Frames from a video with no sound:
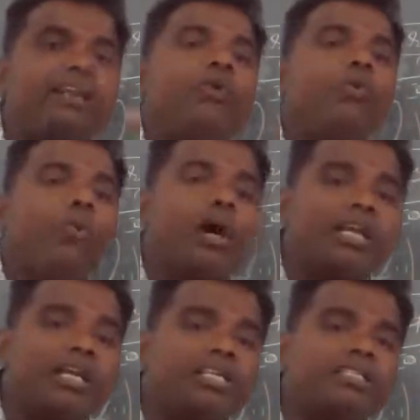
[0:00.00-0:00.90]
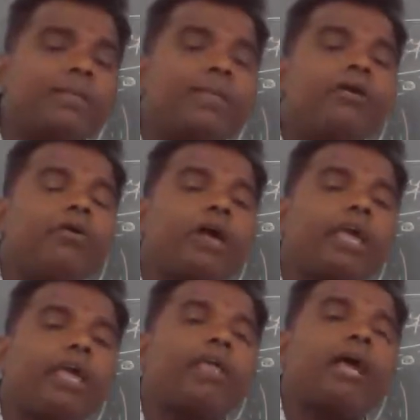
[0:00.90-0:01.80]
One is
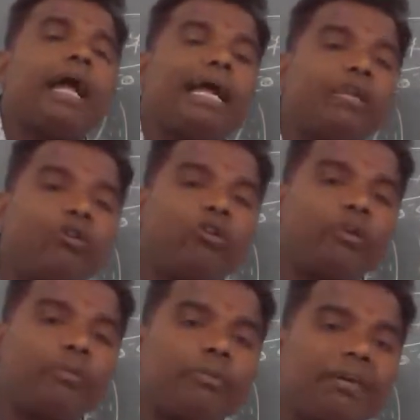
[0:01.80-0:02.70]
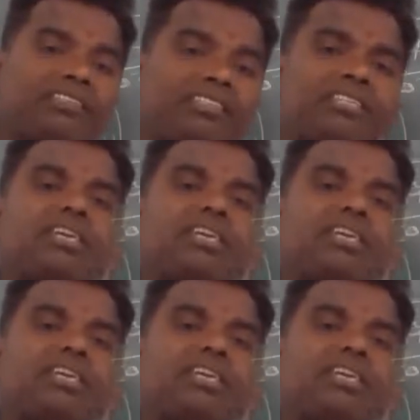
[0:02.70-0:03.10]
okay adenohypophysis.